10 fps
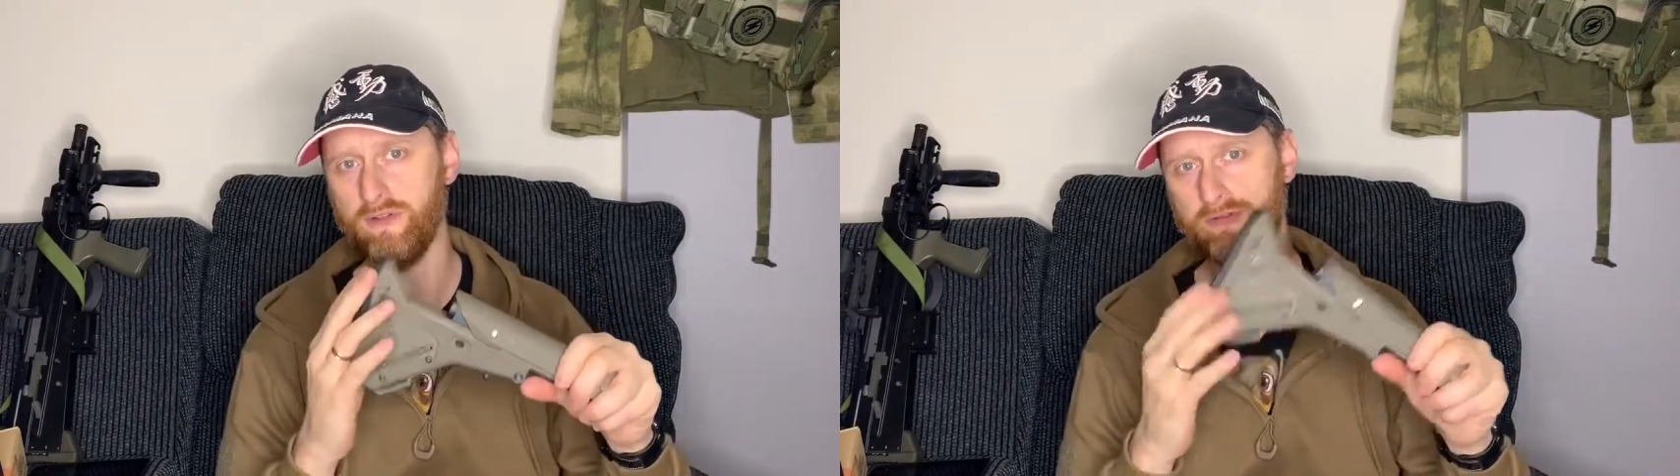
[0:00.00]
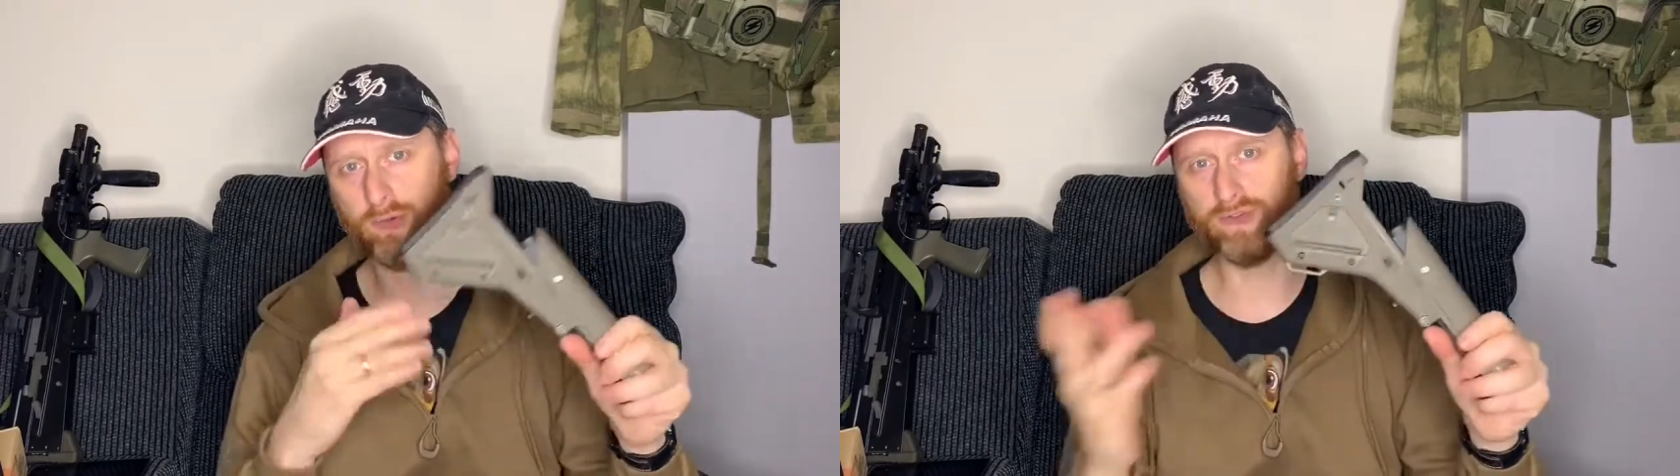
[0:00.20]

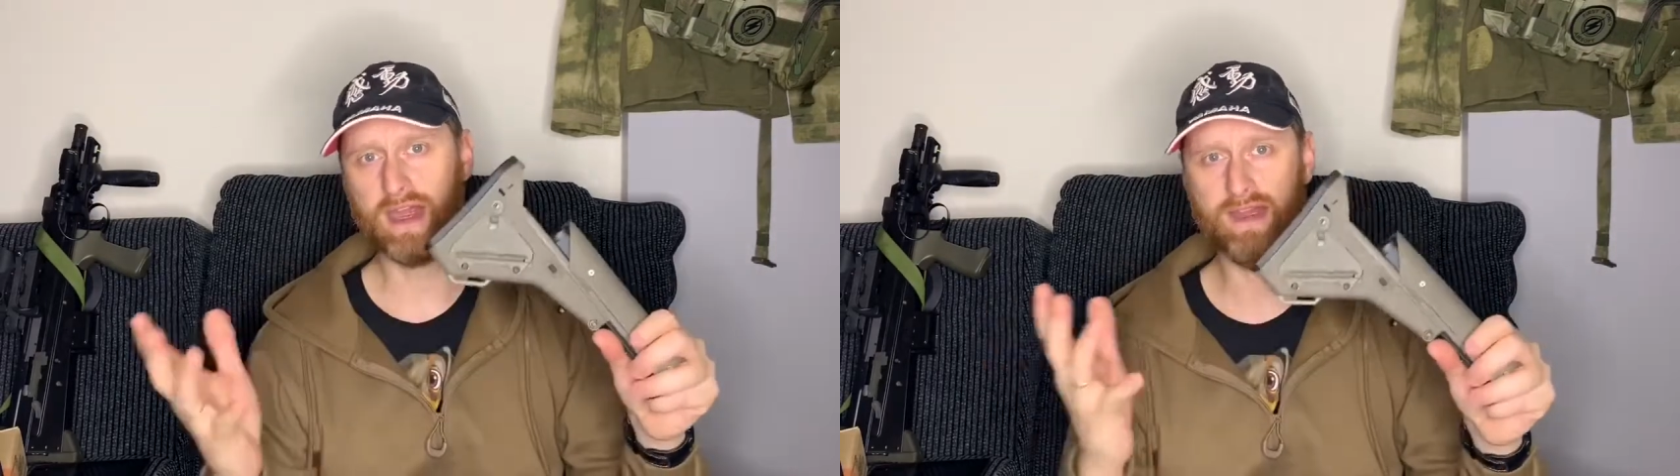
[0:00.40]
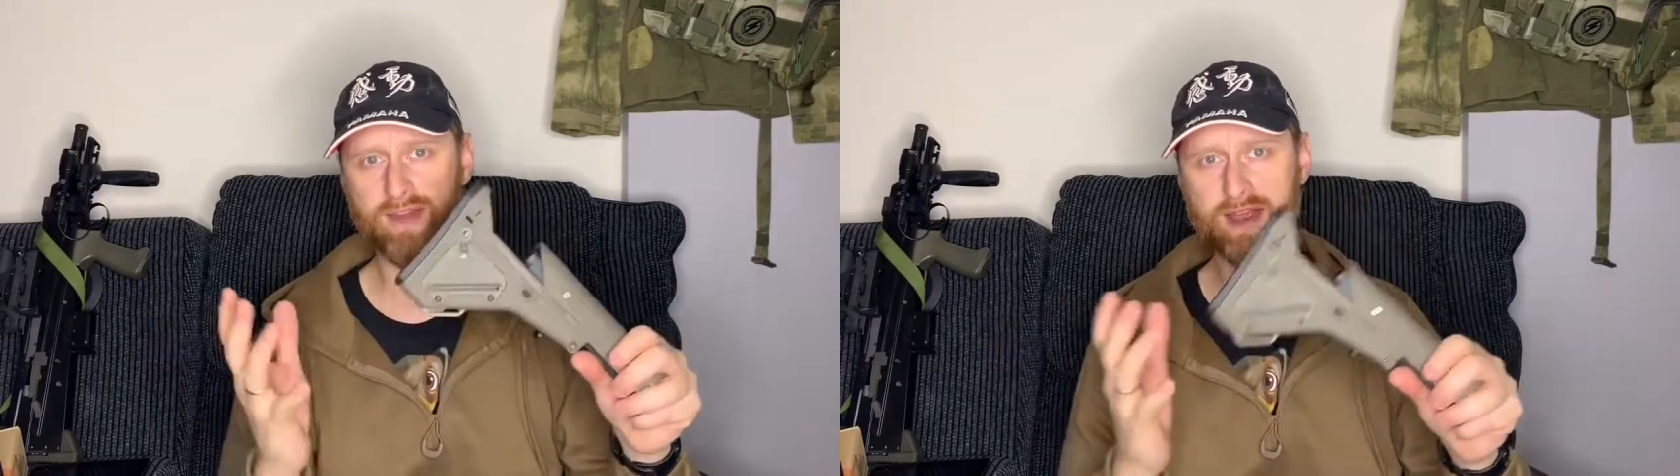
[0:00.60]
full
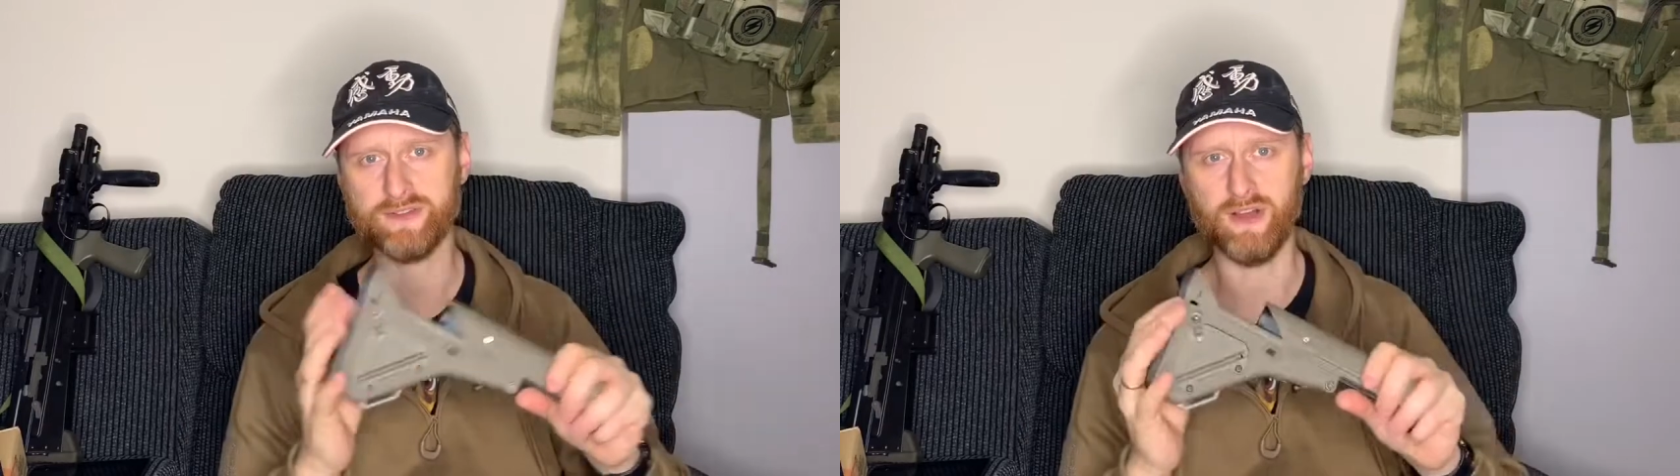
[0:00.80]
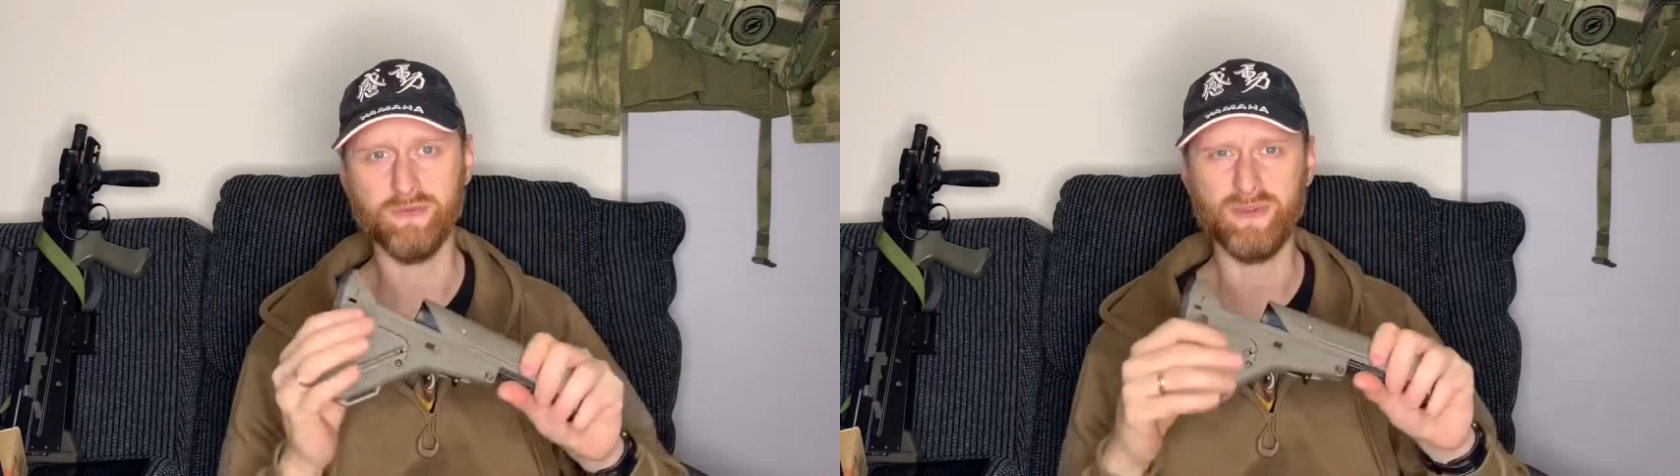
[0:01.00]
day of
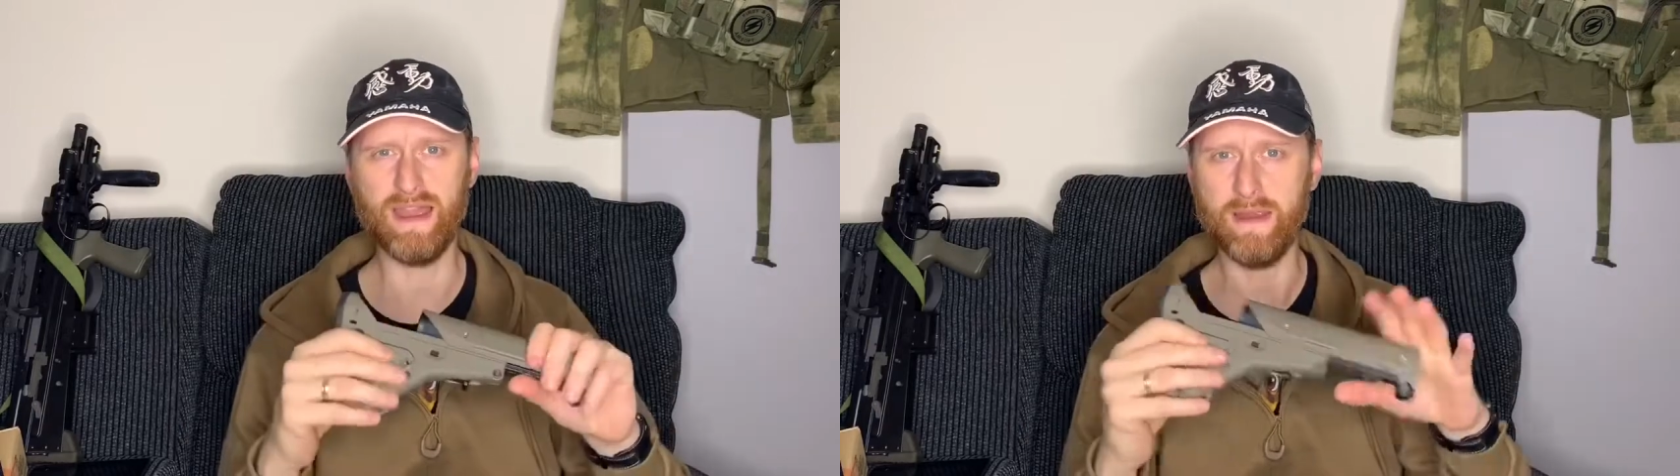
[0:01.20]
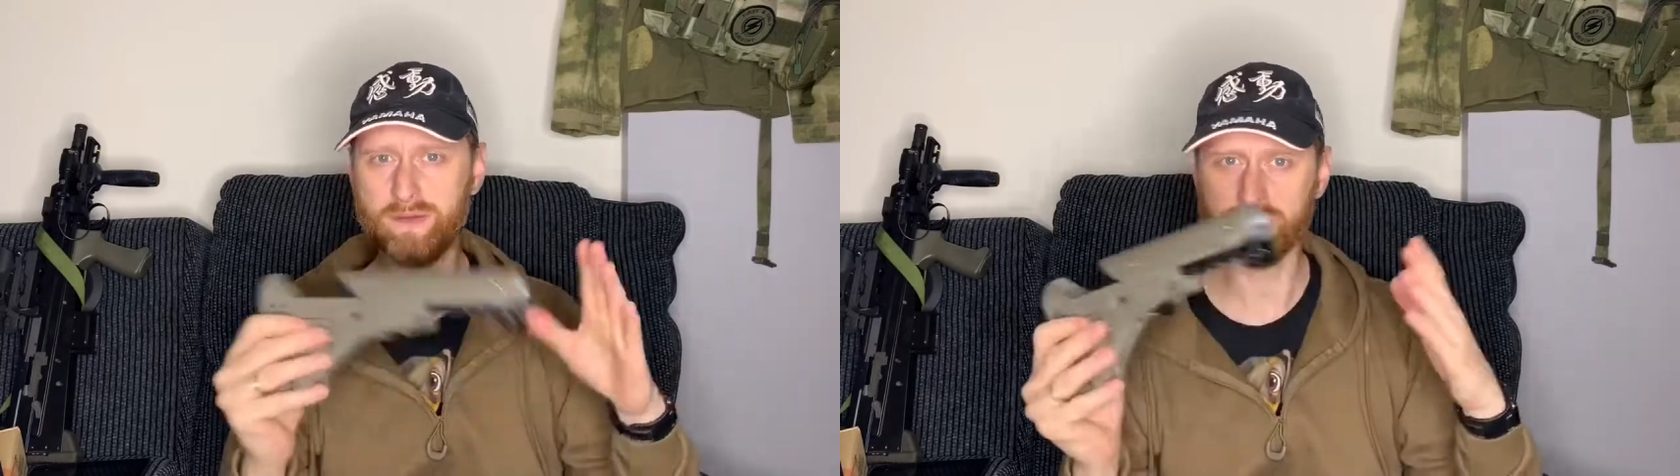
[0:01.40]
airsoft without